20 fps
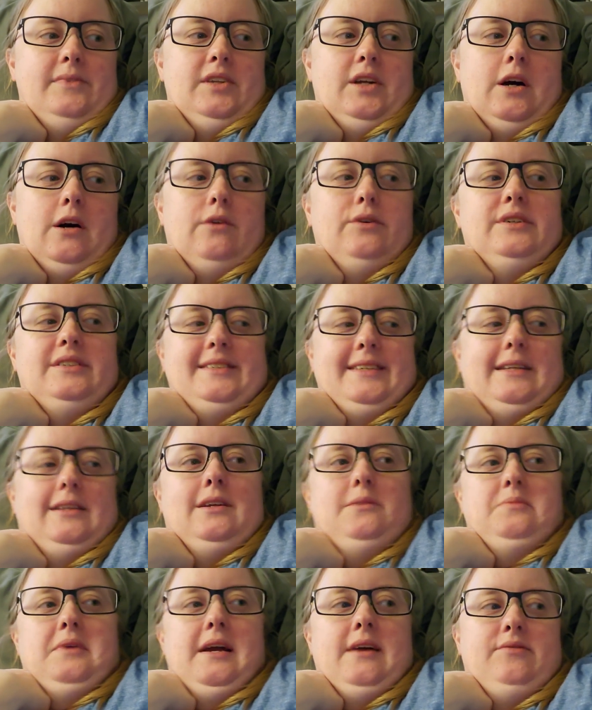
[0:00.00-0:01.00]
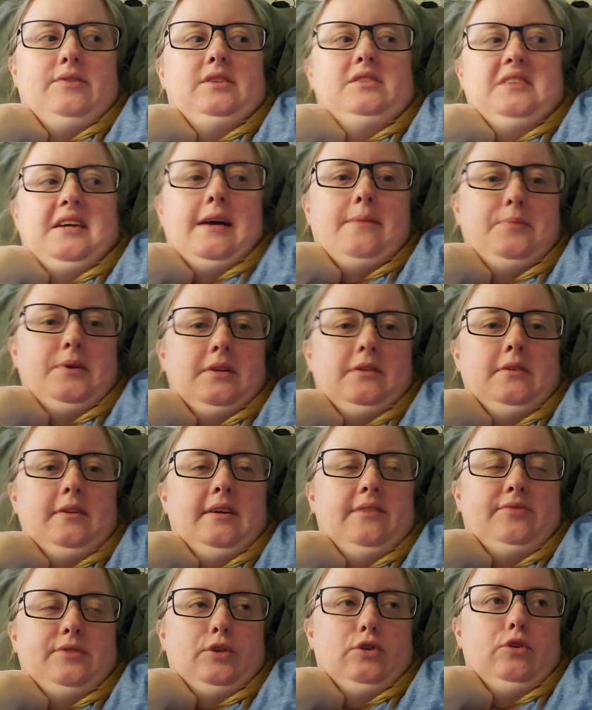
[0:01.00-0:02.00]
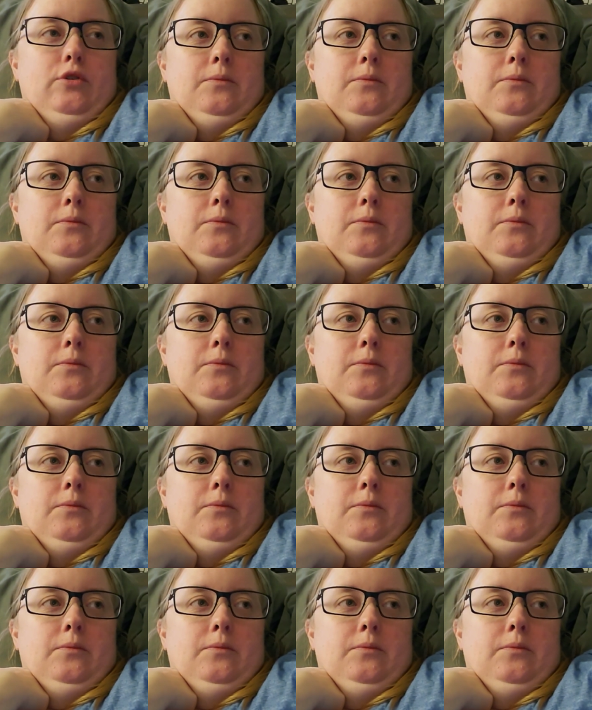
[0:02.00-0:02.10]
Always end up having to tap on Lyft or